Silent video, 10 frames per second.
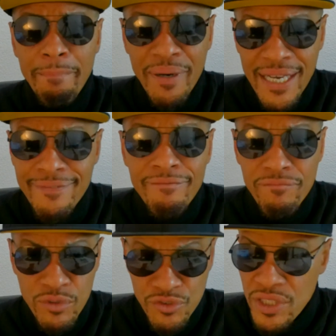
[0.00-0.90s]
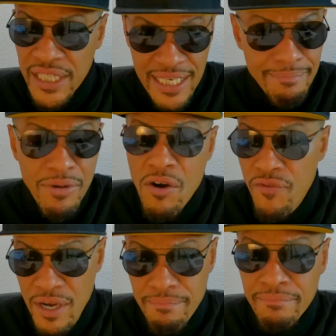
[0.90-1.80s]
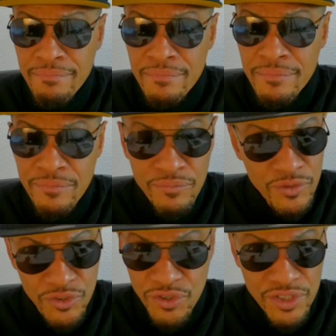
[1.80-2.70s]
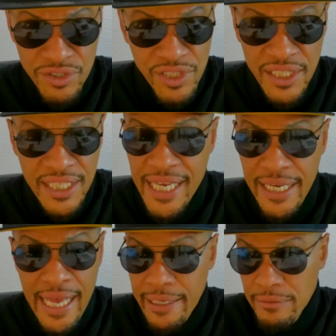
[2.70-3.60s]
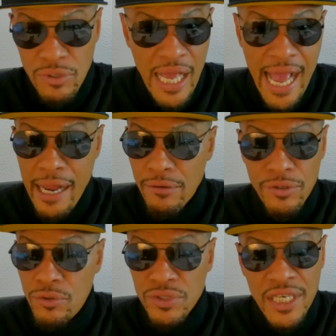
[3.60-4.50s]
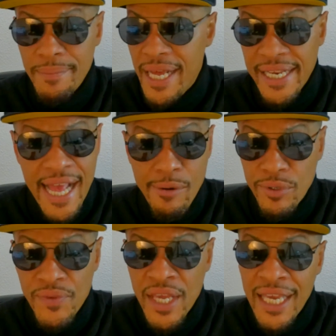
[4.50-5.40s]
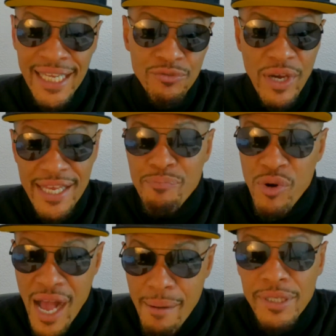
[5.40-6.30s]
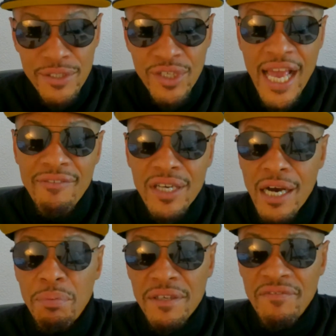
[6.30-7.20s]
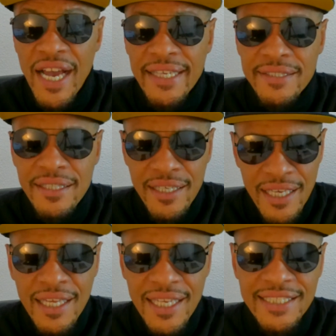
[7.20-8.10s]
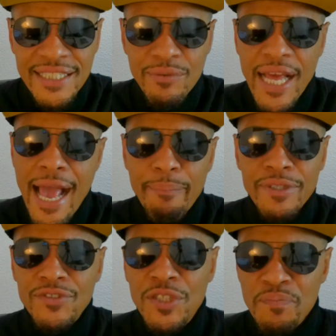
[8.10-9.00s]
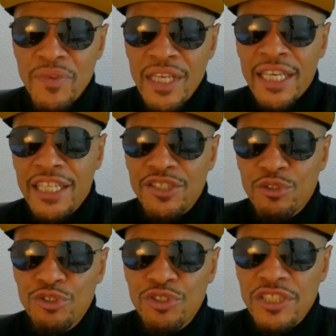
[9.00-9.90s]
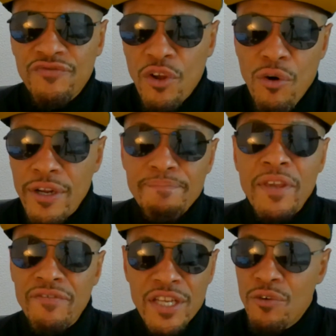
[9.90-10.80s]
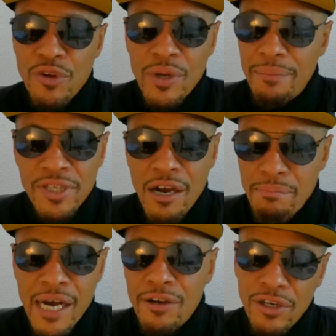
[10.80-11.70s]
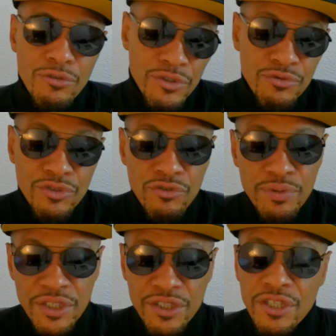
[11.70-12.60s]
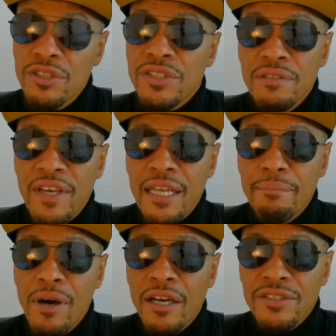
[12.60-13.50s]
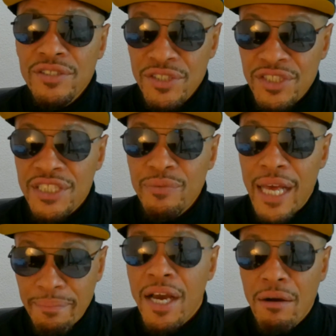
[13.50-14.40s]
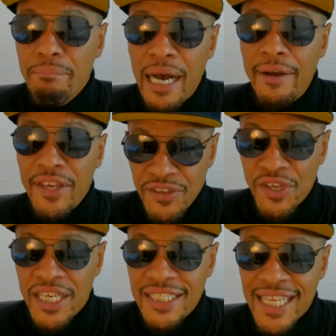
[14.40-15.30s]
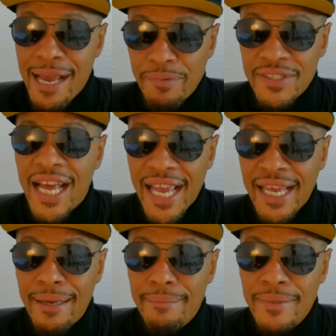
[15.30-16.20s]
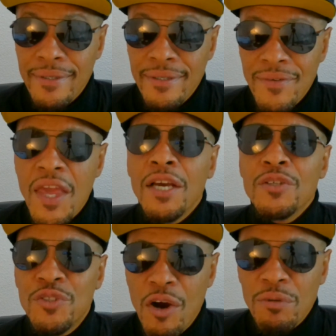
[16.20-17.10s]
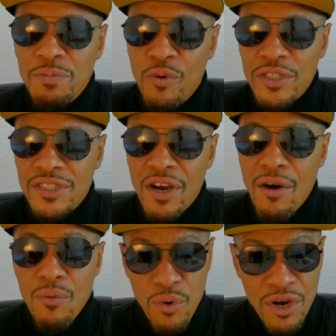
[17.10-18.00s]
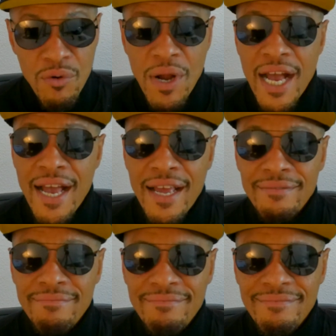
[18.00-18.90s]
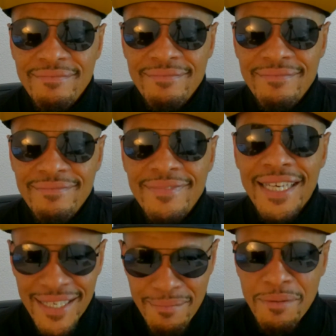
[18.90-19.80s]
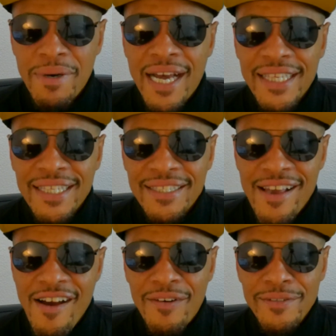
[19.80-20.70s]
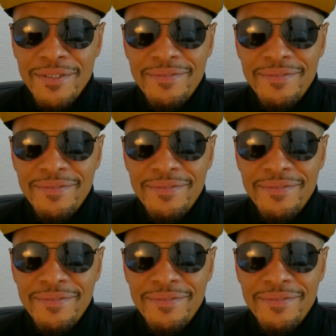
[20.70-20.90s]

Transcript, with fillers: But when you're looking at both of them, you're looking at like I don't know who's coming out of that one. That's why they probably are going to have a couple of fights. Let's see what happens. Get your juices flowing. If you don't know what I'm talking about, go YouTube your girl Savannah Marshall and you'll see what I'm talking about. And you'll get as hyped as I am. Doma Sports Talk Worldwide. And I'm about here, y'all.